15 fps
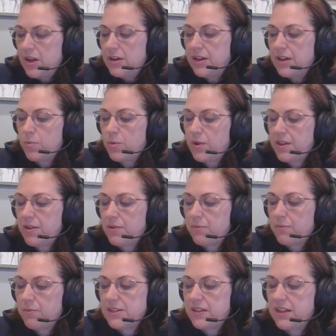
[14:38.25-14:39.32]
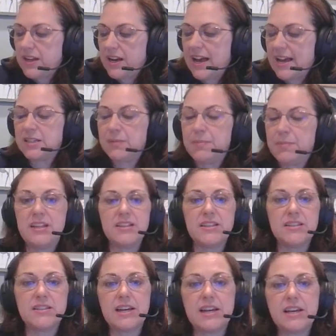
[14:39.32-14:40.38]
Now, the one that reason that it has to be in
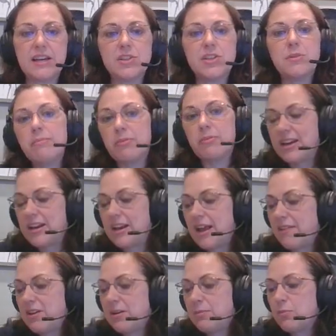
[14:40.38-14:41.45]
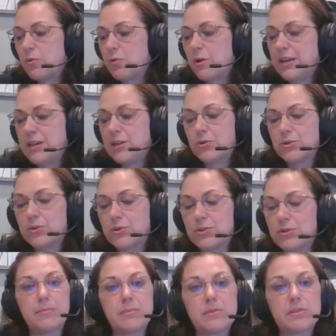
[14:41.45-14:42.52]
this section, remember, I didn't have any more
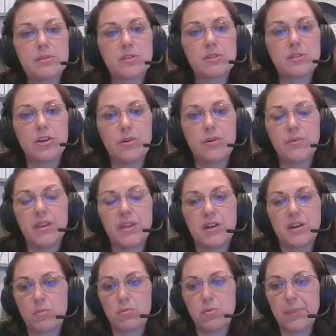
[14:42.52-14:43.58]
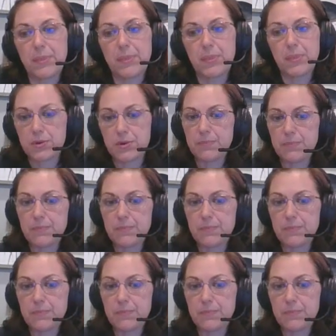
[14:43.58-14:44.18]
intercepts to go that it would run through.